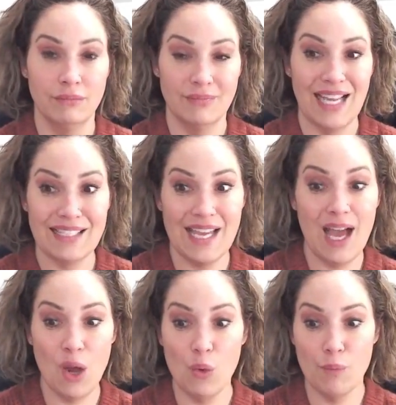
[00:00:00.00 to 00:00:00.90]
That's
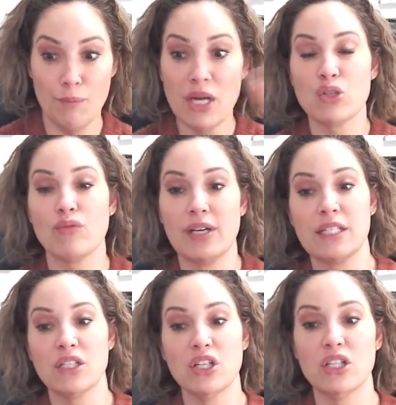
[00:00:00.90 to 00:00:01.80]
how much
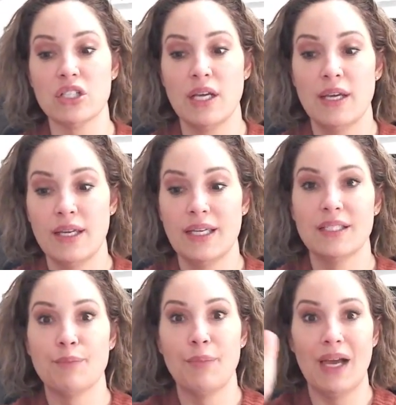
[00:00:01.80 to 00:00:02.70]
research
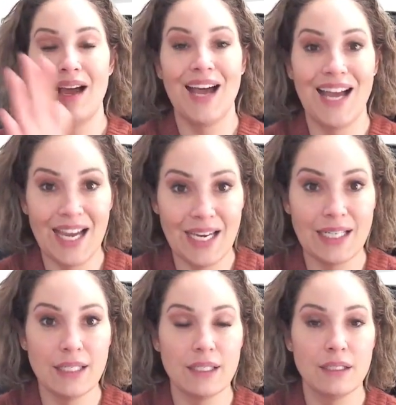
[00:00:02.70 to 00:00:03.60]
is
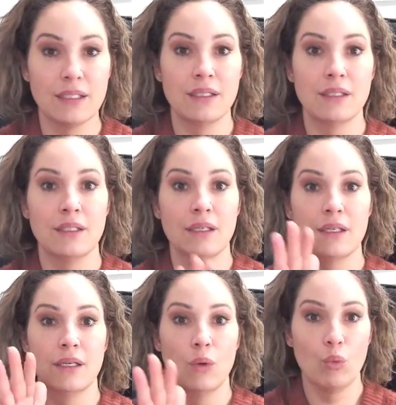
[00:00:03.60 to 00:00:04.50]
behind
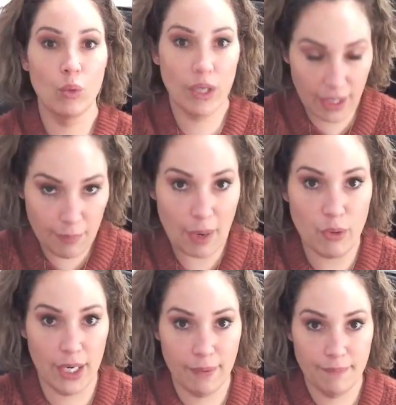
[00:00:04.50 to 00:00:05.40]
working
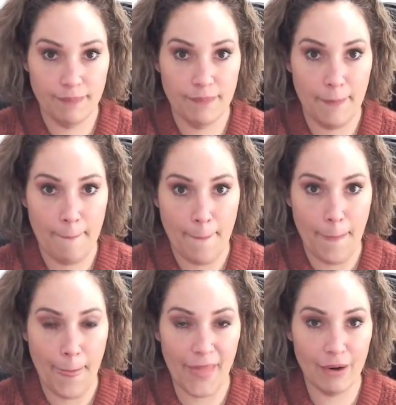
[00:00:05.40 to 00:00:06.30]
memory.
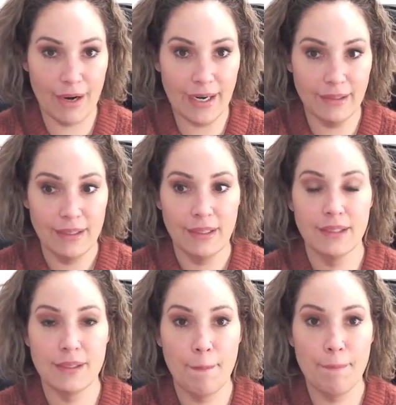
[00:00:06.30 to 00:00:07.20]
All right?
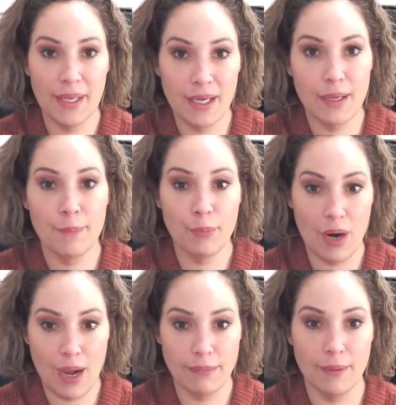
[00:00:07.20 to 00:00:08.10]
It's a big
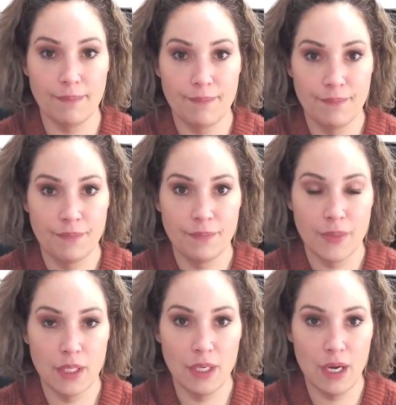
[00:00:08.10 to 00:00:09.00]
problem.
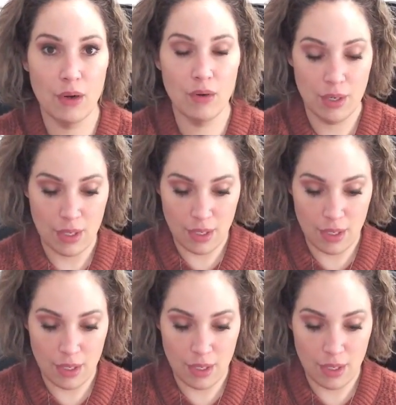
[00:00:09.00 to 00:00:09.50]
You know?